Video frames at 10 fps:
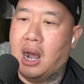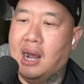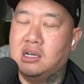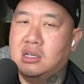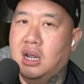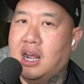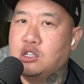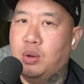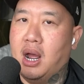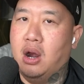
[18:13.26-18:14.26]
I just think
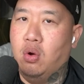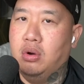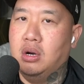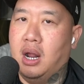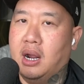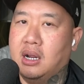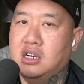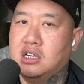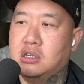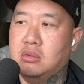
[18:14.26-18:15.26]
as we got older, like
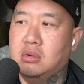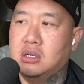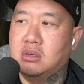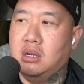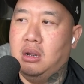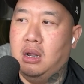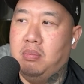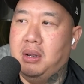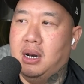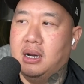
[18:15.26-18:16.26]

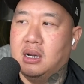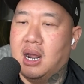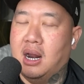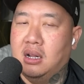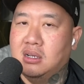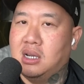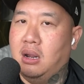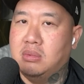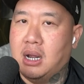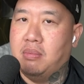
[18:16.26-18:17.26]
it'd be like the kind of the
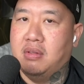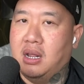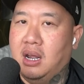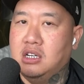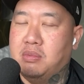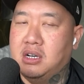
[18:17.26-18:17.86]
same type of things,